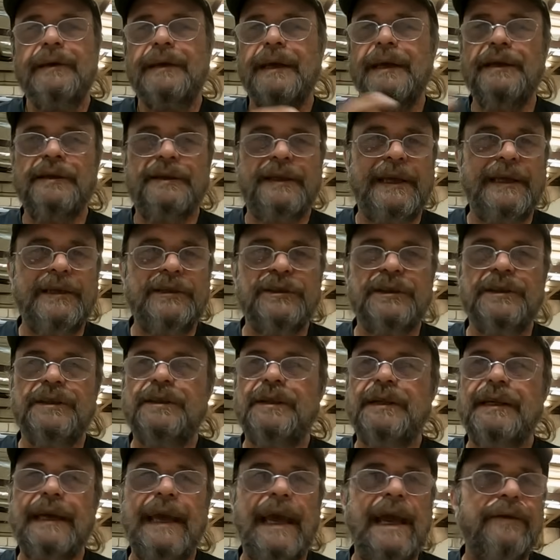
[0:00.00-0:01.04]

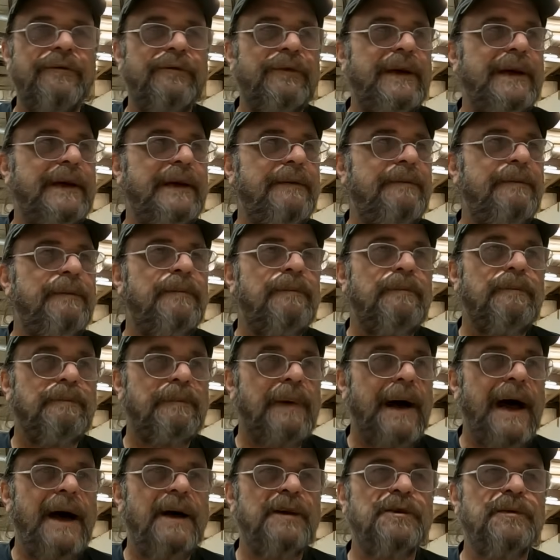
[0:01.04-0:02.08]
contingency, every
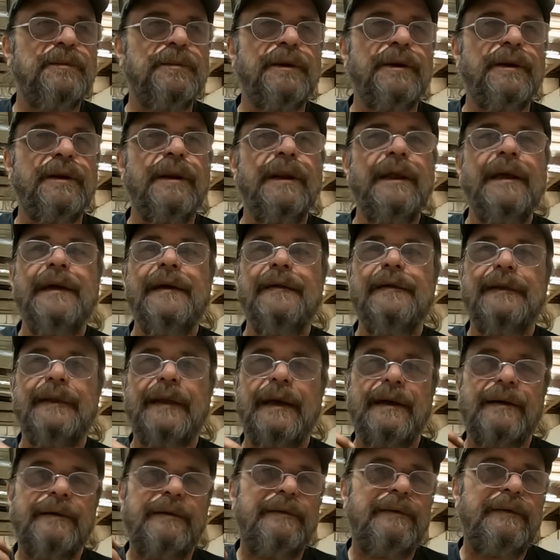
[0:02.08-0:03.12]
possible
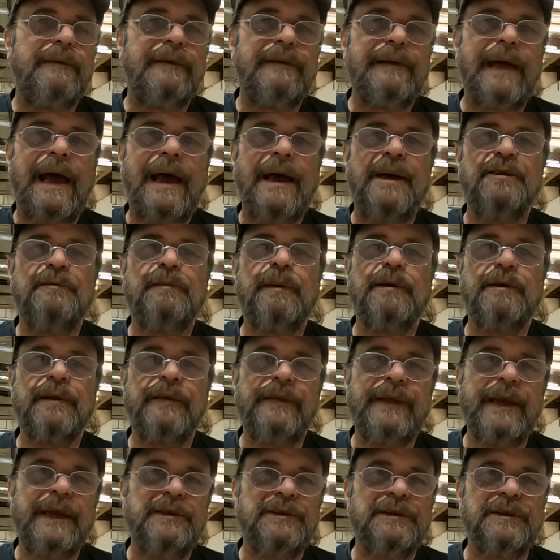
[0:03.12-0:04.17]
uh, aspect
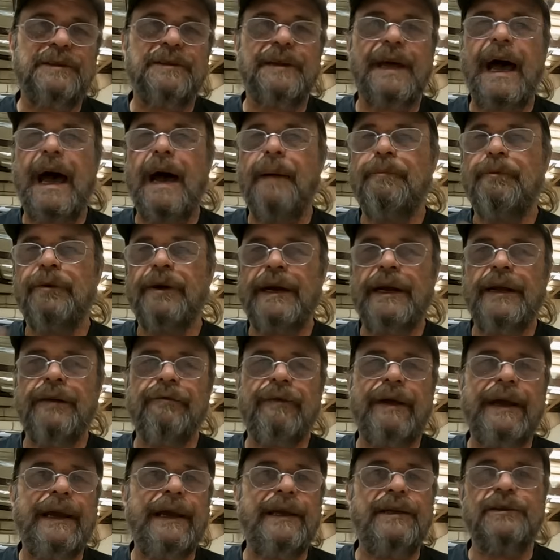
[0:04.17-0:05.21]
of the engine's operating
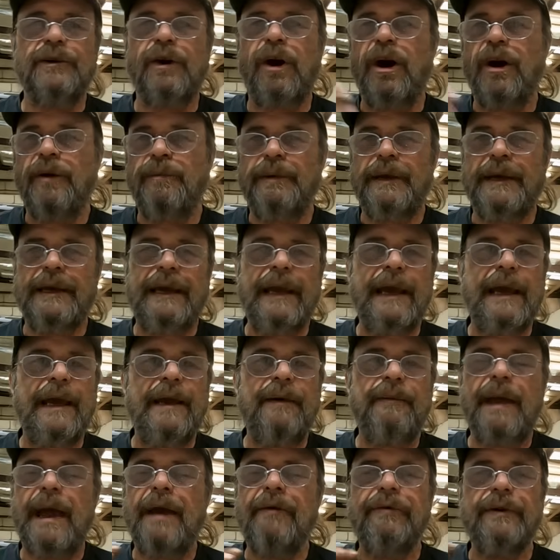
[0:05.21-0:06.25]
range,
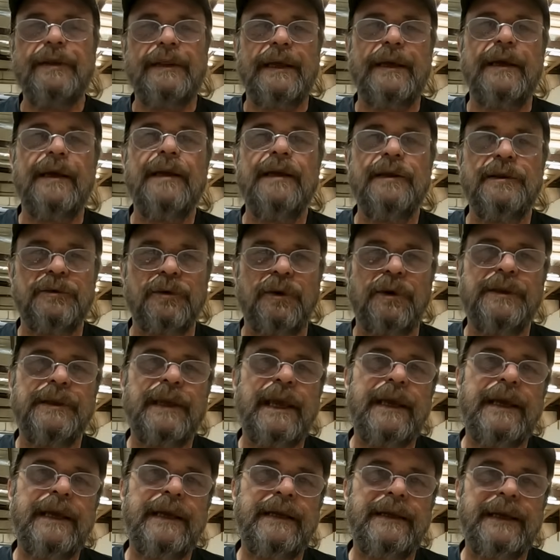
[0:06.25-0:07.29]
RPM, everything is all
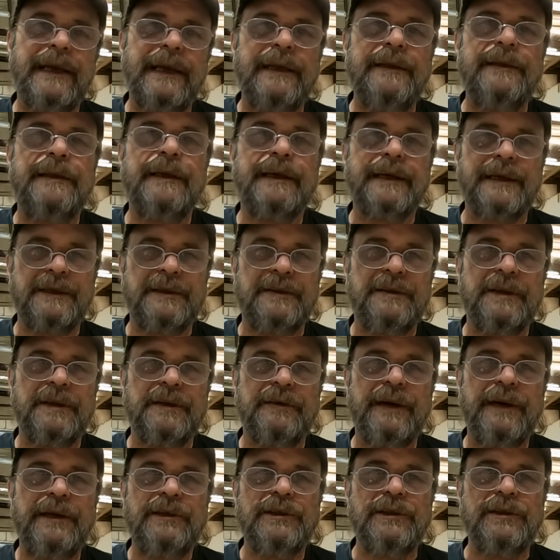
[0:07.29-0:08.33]
taken into
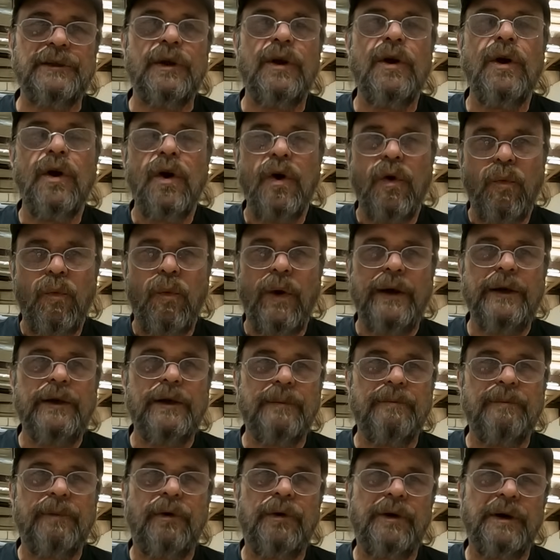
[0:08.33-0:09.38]
consideration when
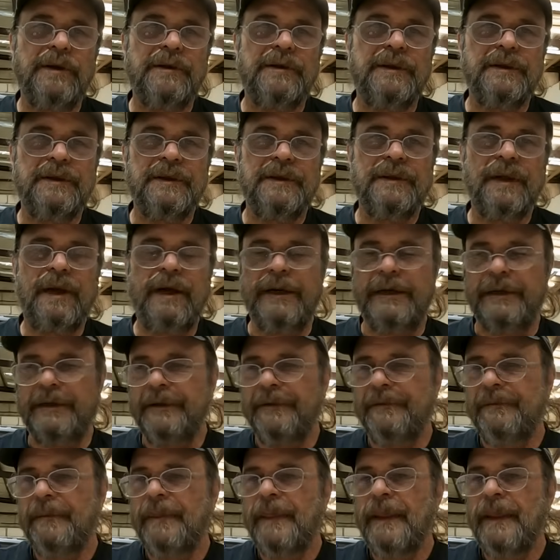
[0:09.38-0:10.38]
components are designed.